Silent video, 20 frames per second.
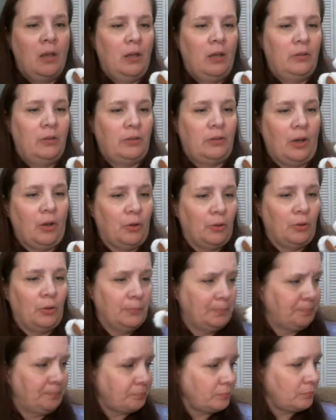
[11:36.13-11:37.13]

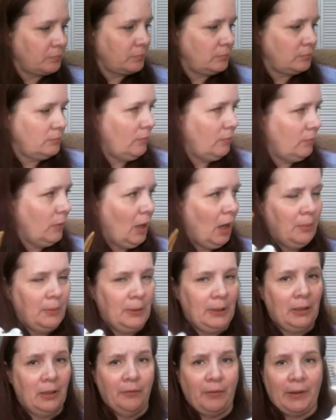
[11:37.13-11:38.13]
So, I
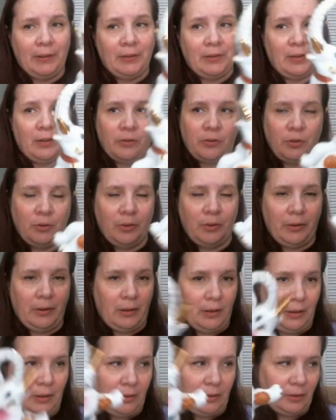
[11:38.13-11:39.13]
mean, if I sell two of
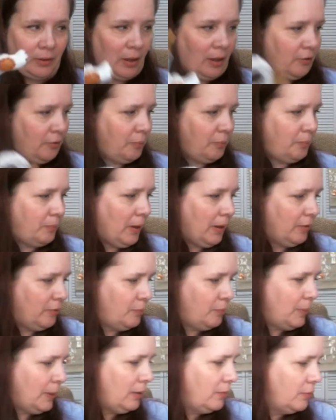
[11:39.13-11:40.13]
these, I've I've
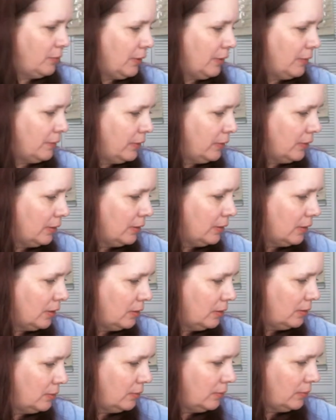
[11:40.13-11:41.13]
paid for everything that
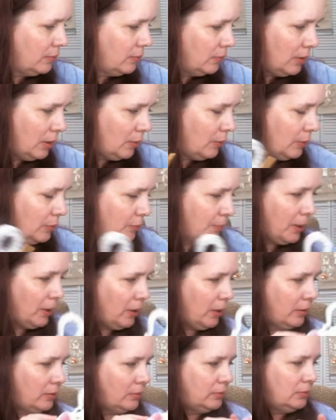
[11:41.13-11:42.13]
that we've
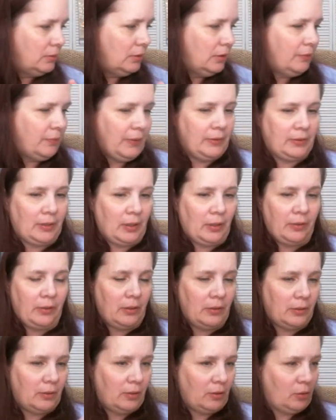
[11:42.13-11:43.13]
bought. If I sell
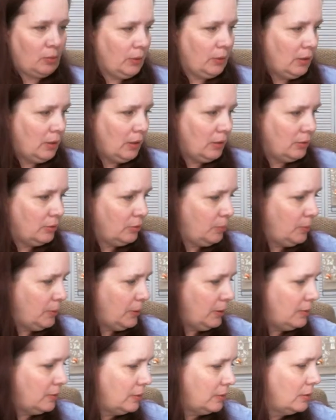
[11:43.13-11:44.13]
these at twenty dollars a
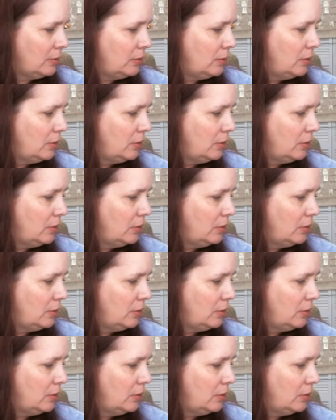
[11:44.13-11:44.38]
piece,